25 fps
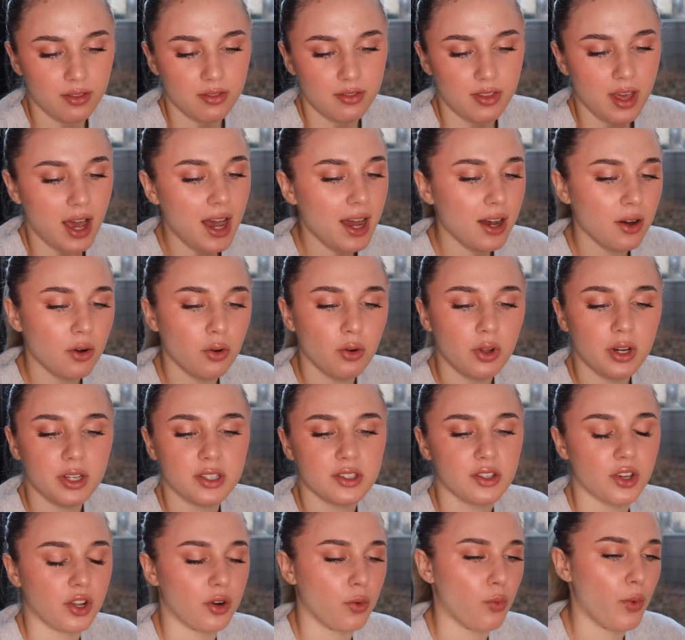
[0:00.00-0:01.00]
That all
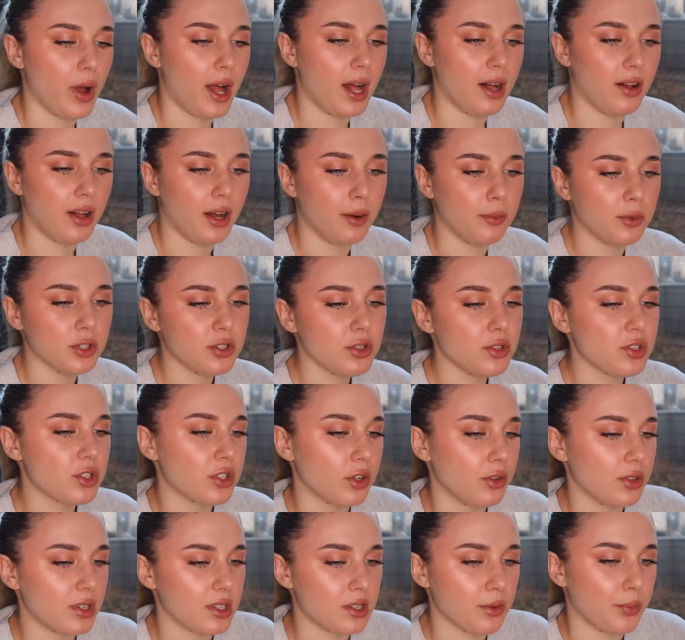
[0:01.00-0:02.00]
is good and well. I'm also
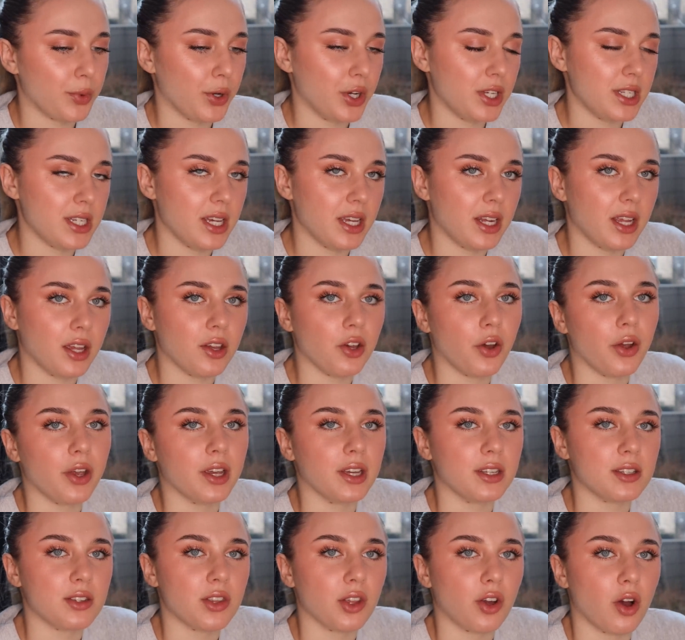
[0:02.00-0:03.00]
so disappointed in going
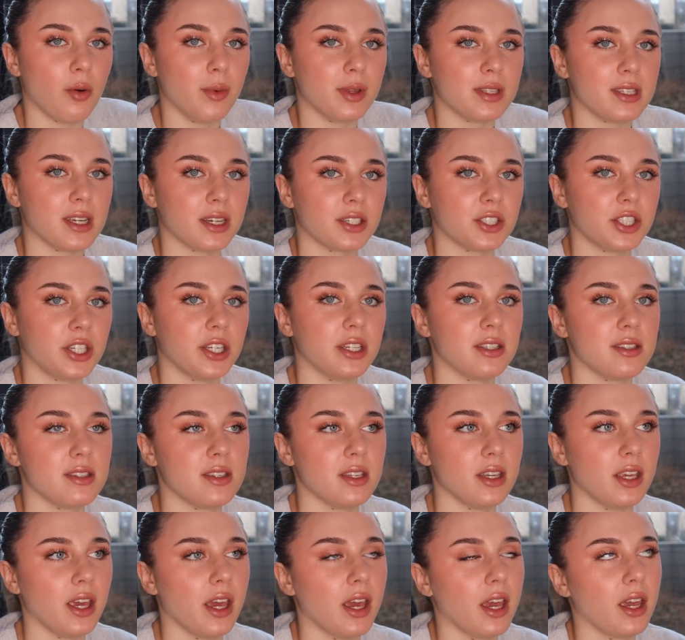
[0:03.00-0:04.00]
into the comment section and
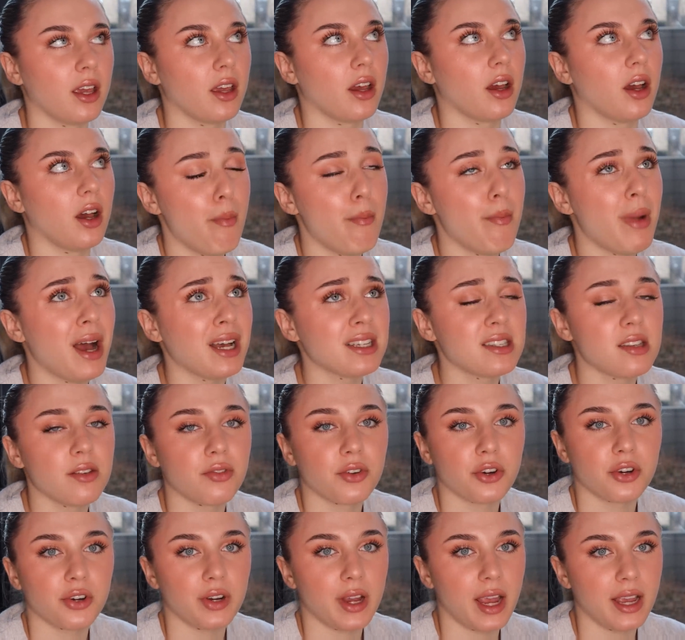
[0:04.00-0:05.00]
seeing
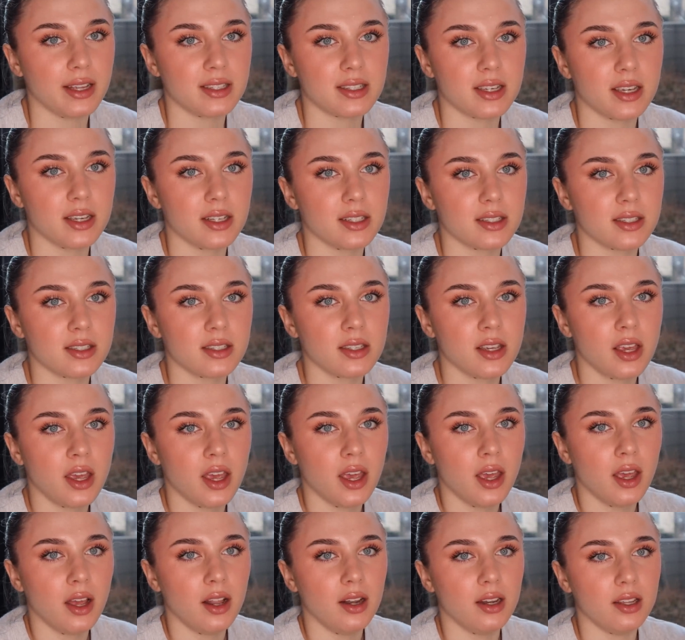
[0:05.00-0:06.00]
massive creators
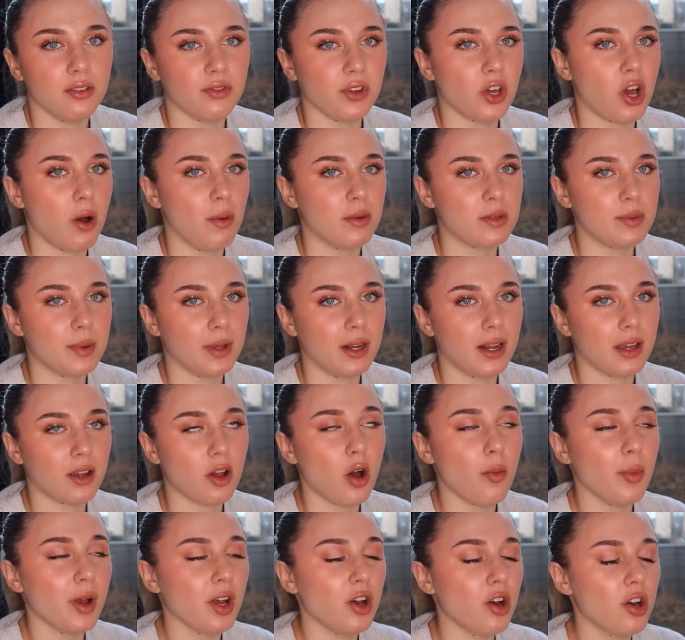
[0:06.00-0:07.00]
leaving comments being like,
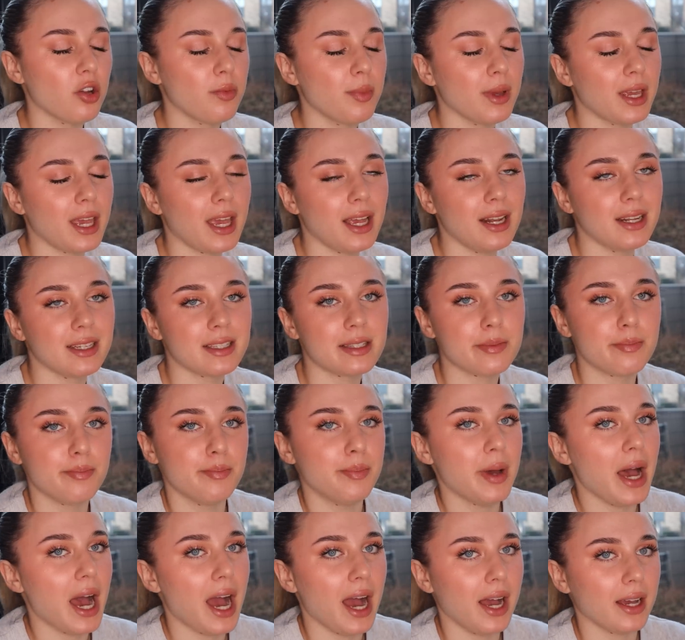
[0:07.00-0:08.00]
oh my God, Mikayla's
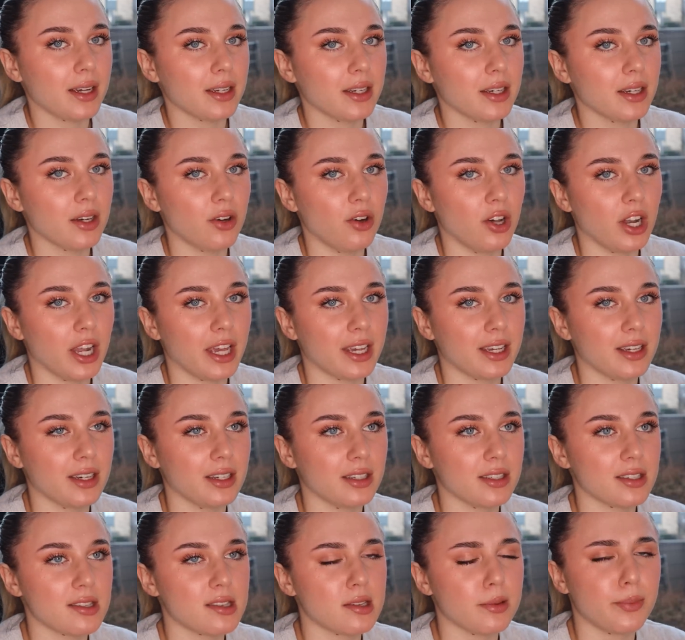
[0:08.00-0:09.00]
back, or like
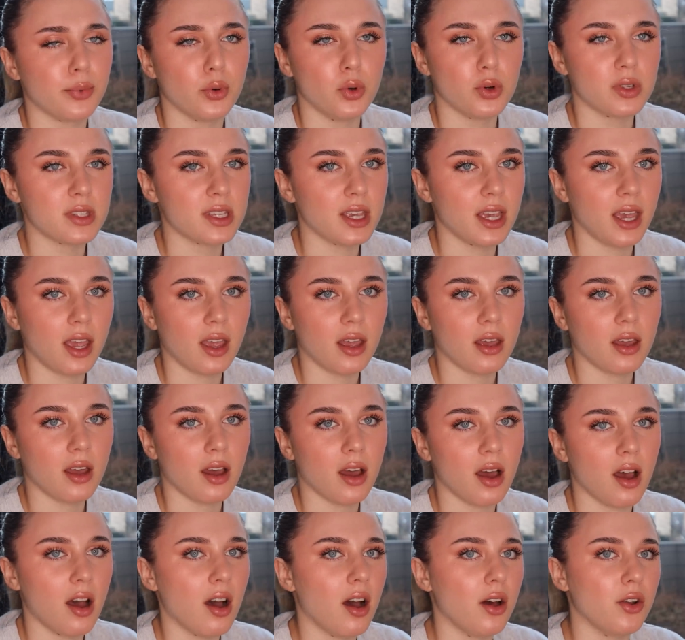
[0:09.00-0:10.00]
supporting
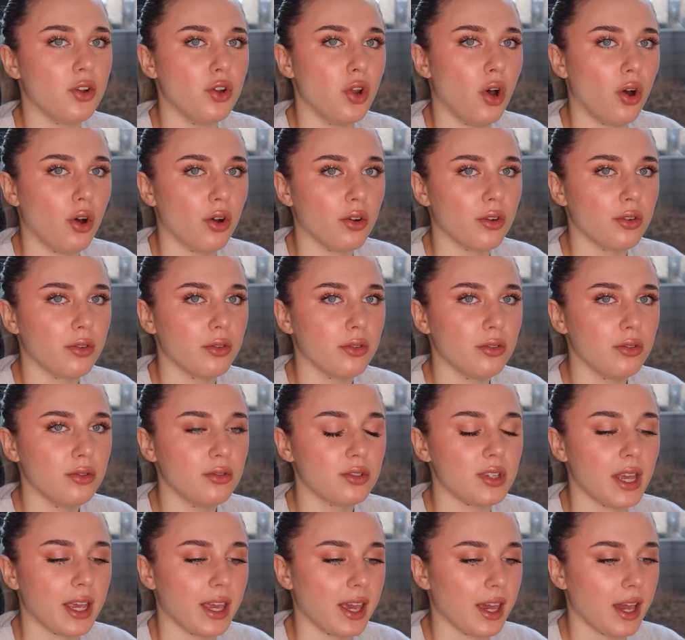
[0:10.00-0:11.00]
her not
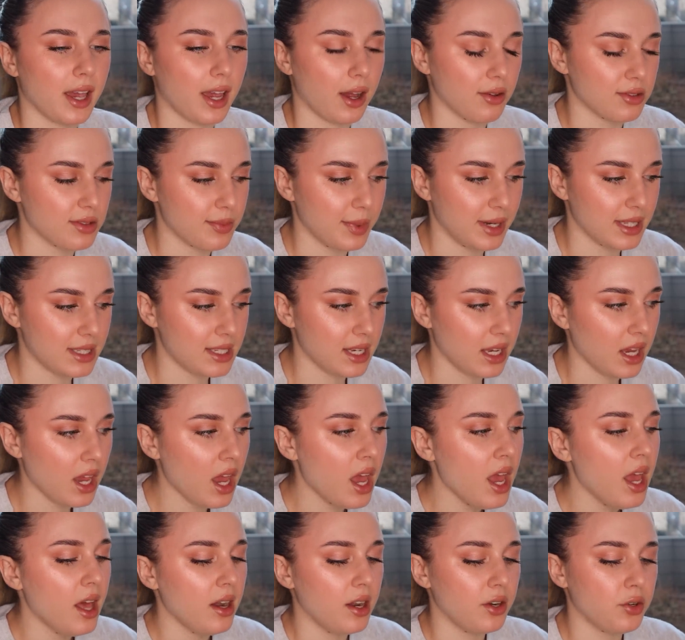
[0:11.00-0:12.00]
taking accountability.
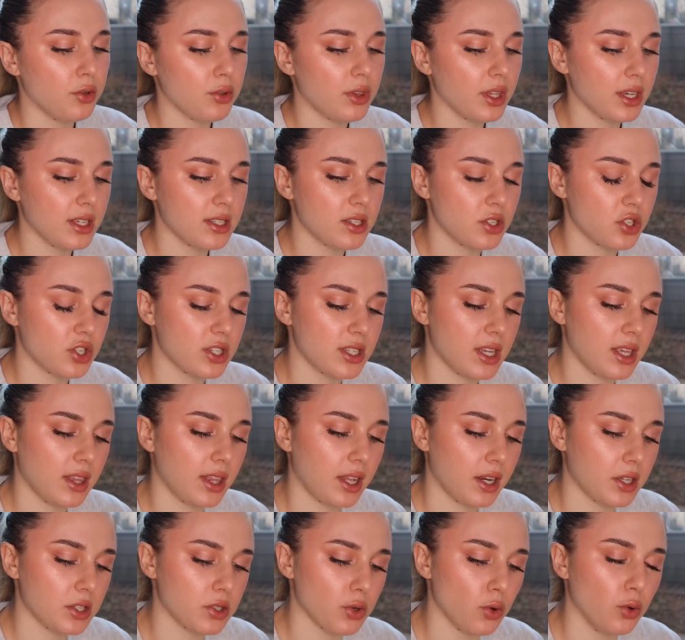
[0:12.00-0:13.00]
I do think it's interesting
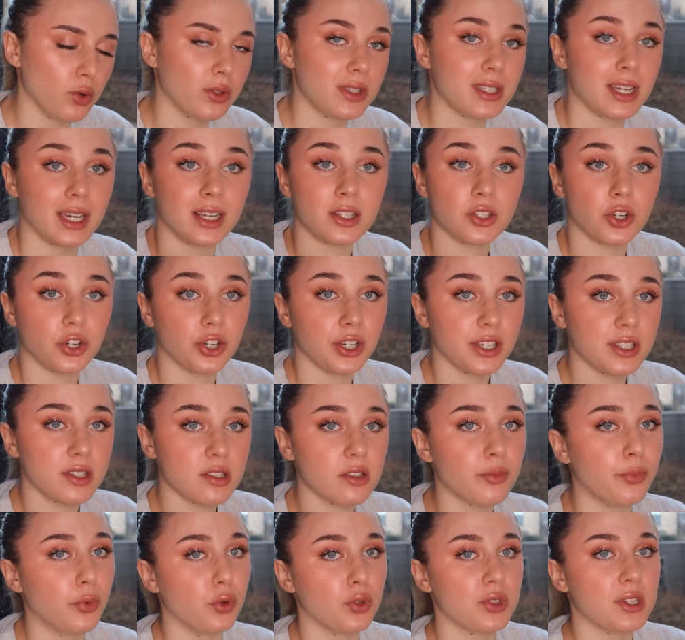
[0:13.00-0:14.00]
that it's all TikTokers
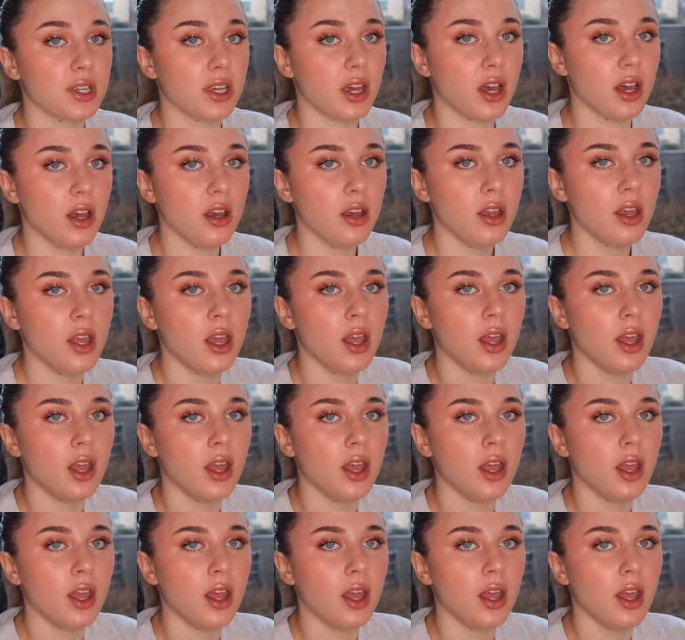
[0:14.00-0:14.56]
supporting her.